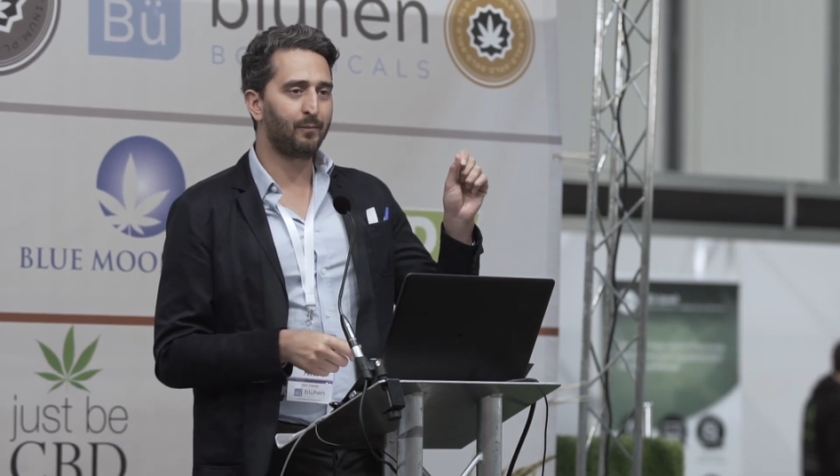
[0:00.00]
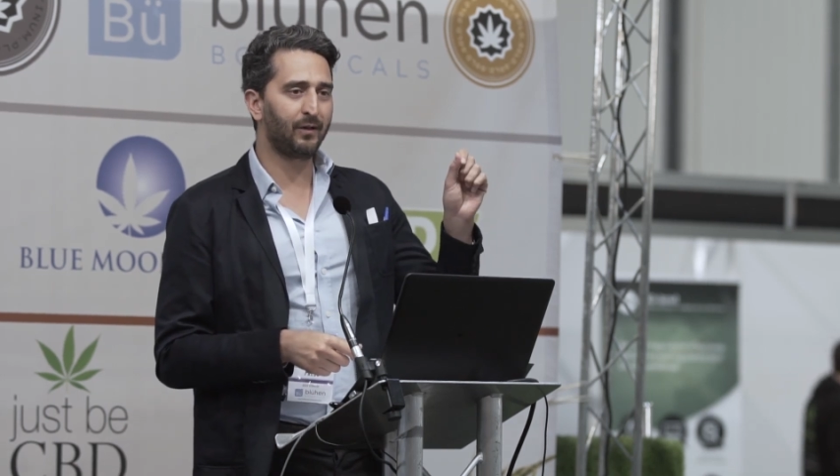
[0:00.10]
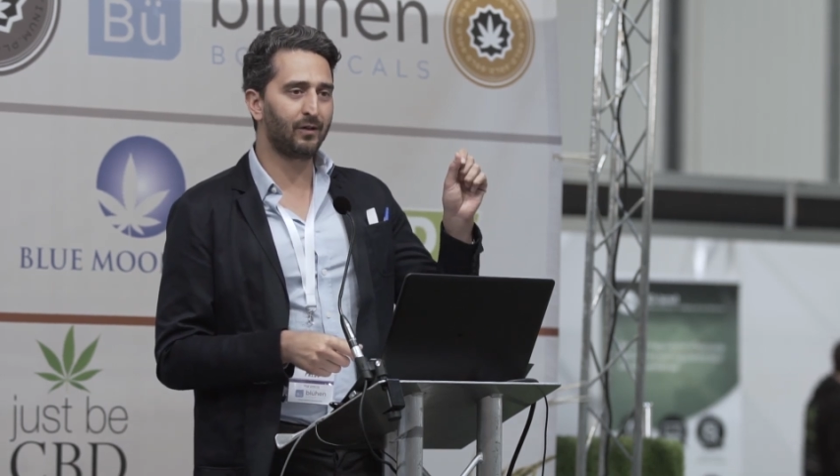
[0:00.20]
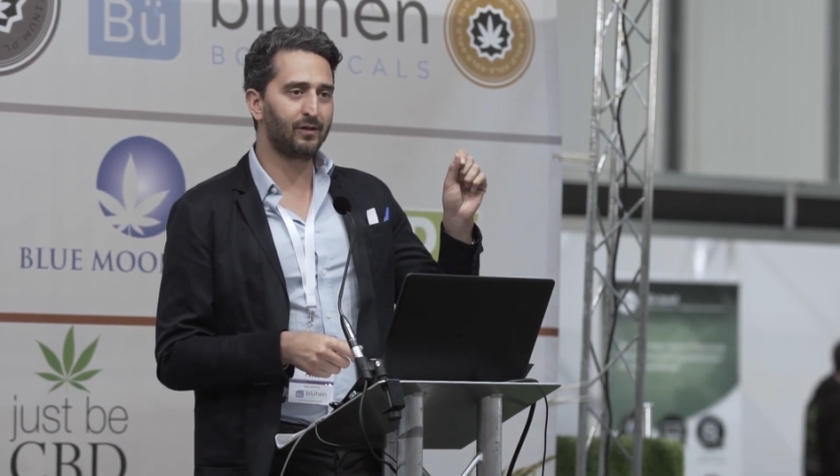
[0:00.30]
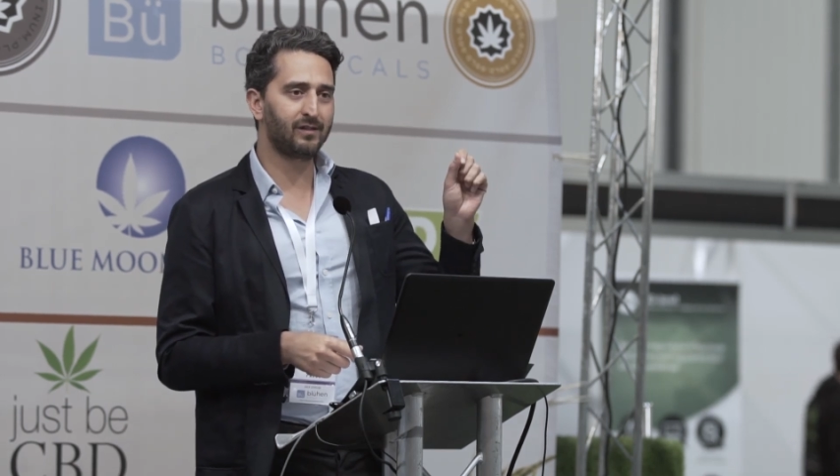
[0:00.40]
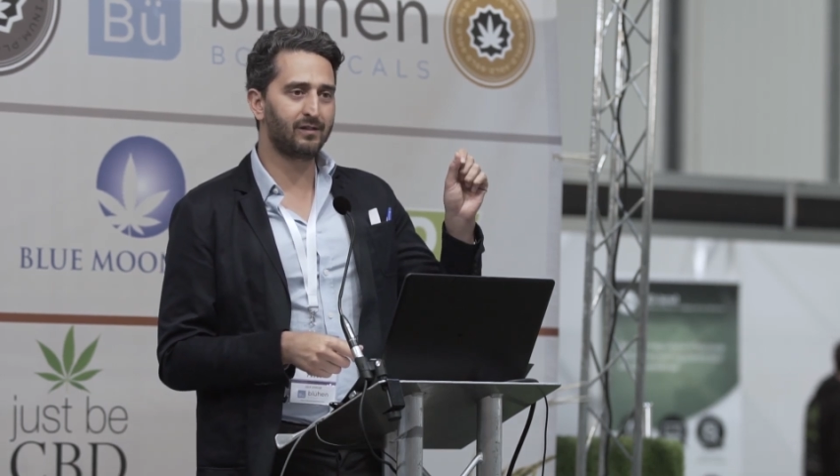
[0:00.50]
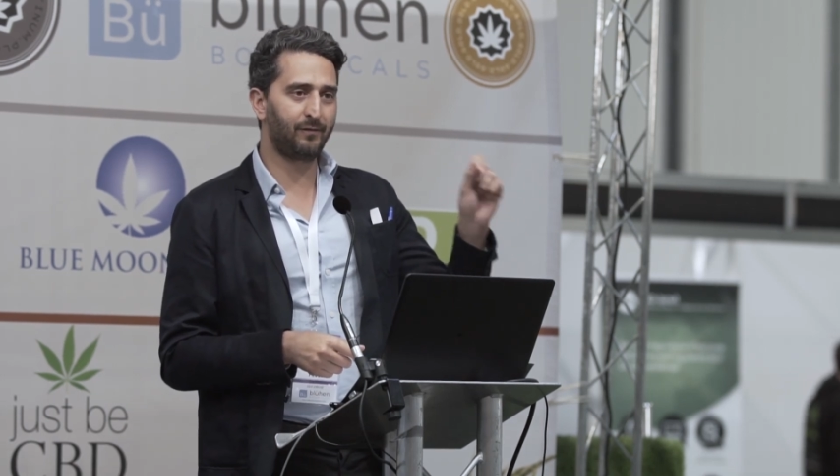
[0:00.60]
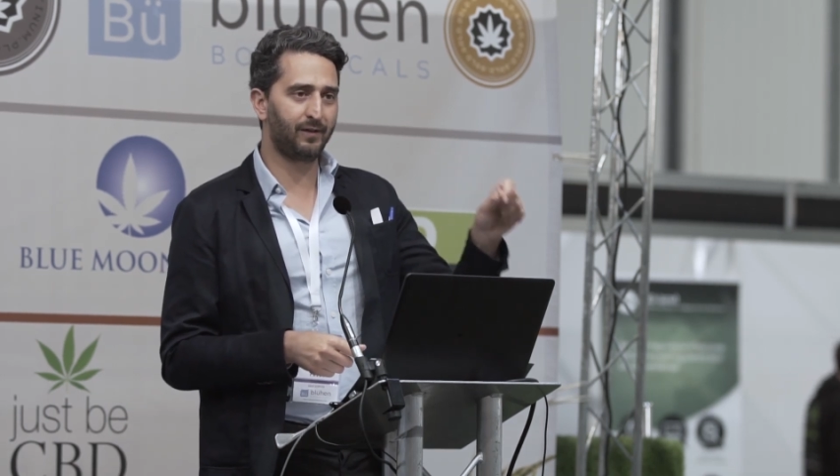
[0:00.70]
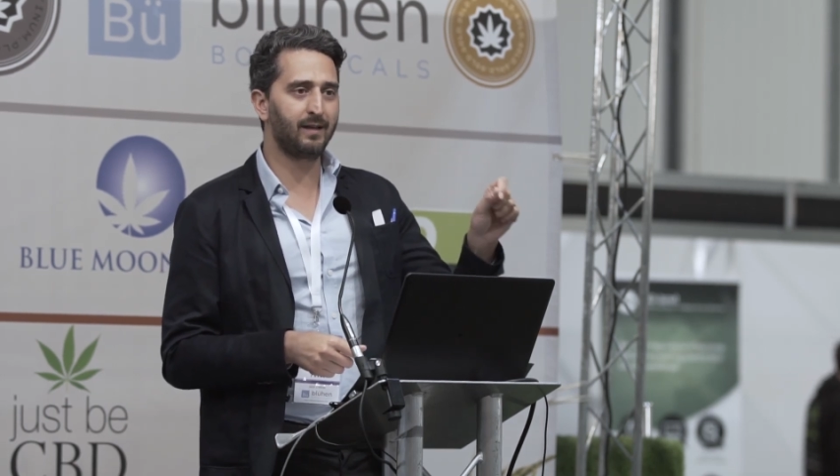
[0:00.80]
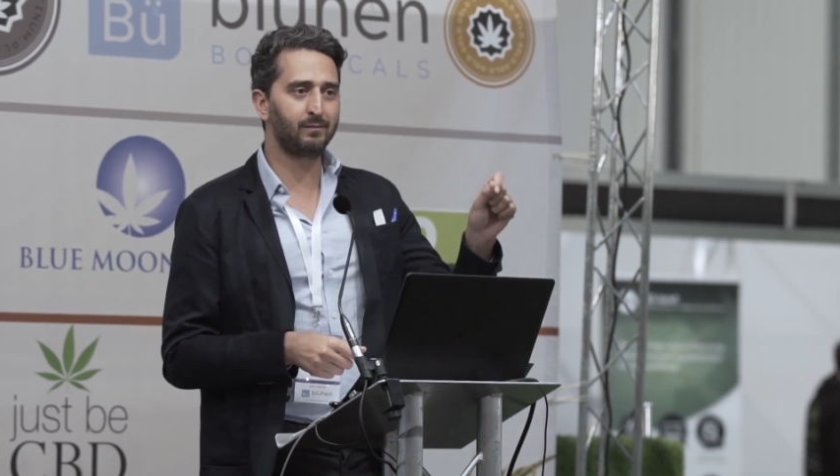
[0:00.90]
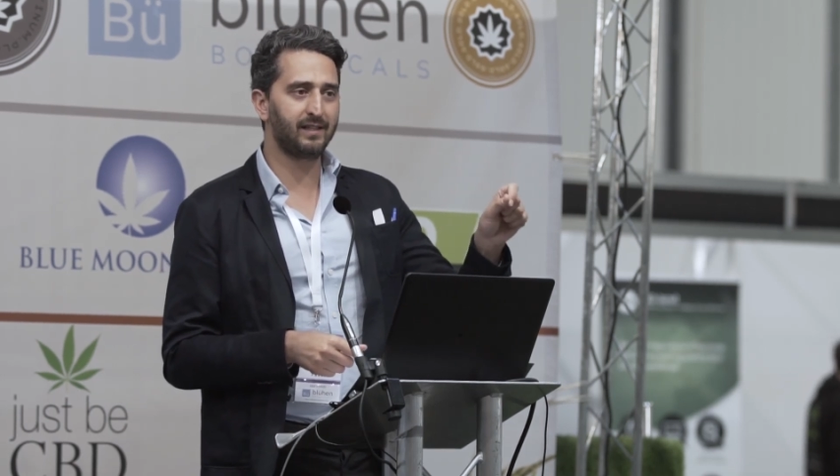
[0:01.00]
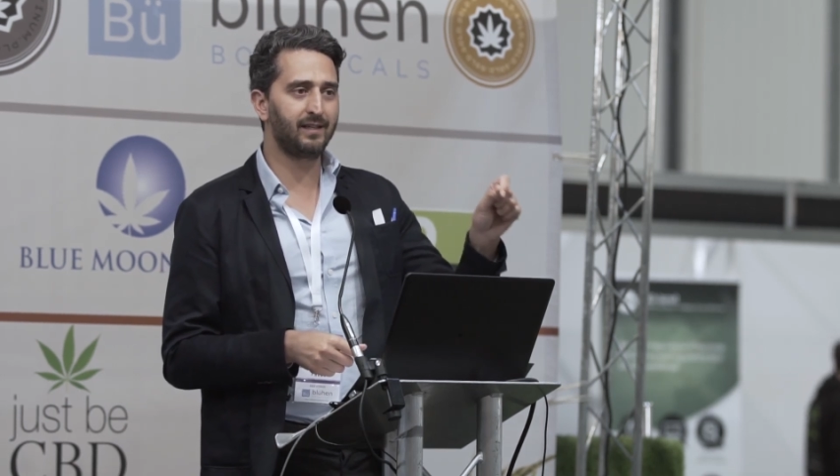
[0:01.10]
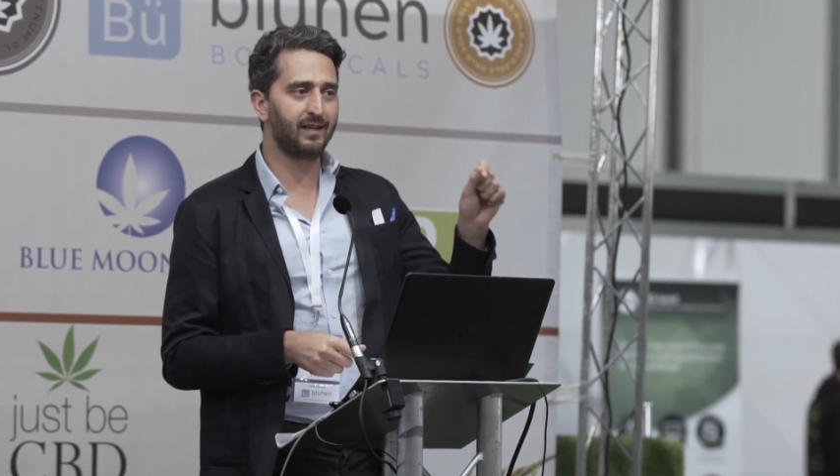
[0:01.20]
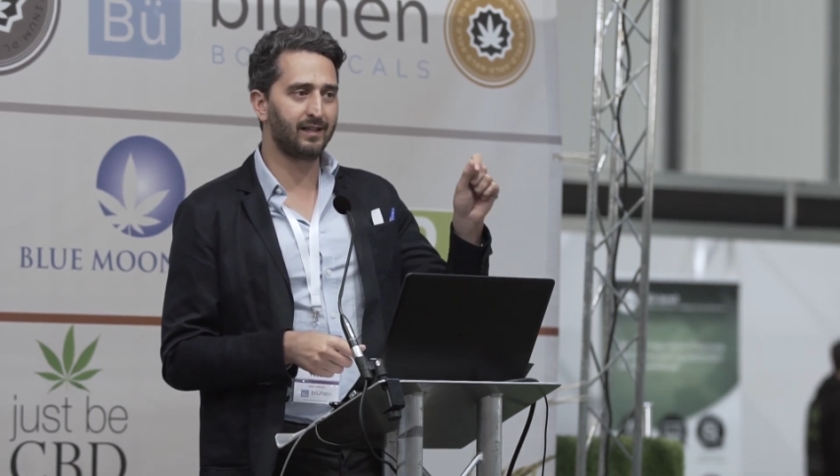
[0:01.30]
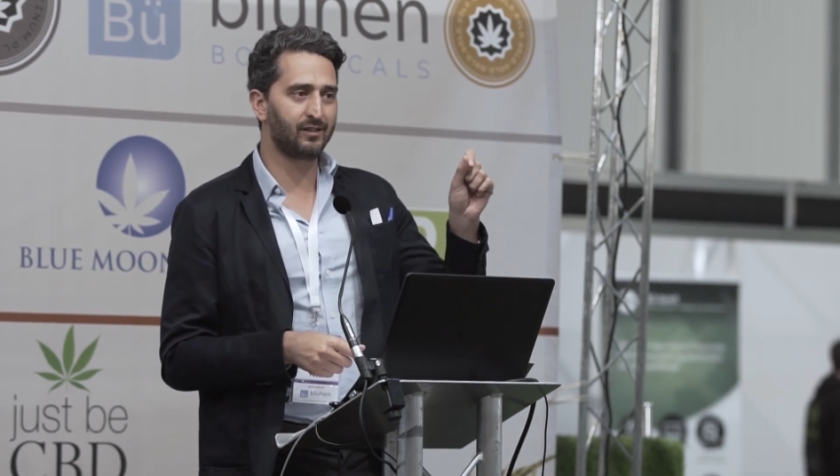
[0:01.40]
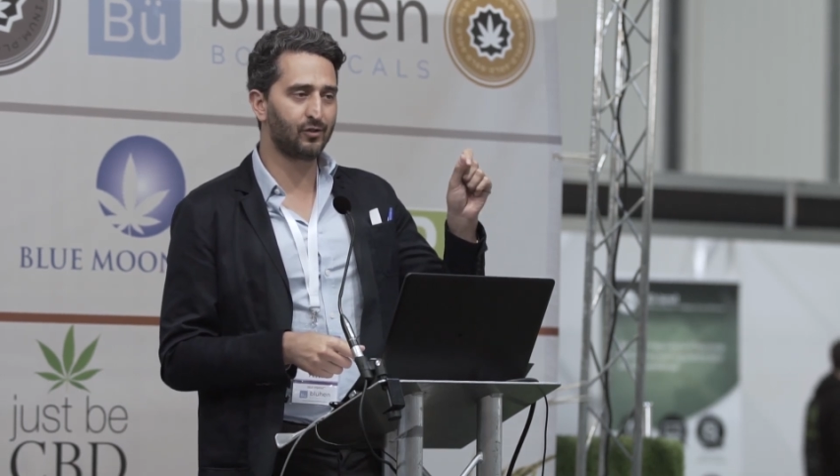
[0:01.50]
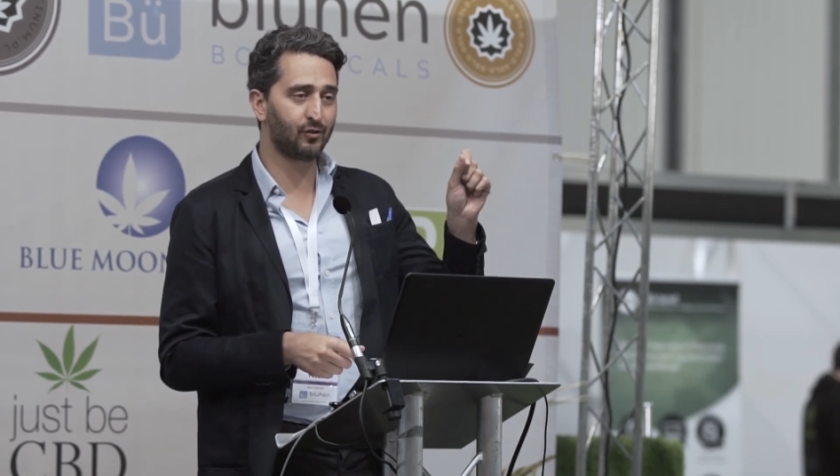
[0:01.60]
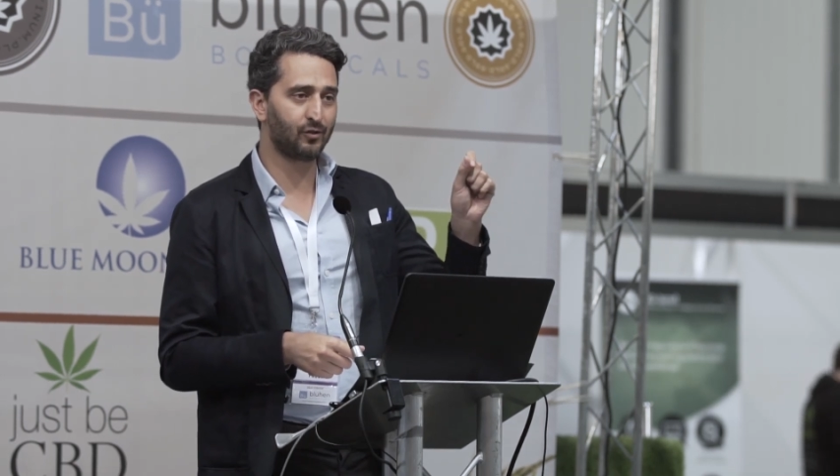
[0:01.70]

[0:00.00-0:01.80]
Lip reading: because the VMD has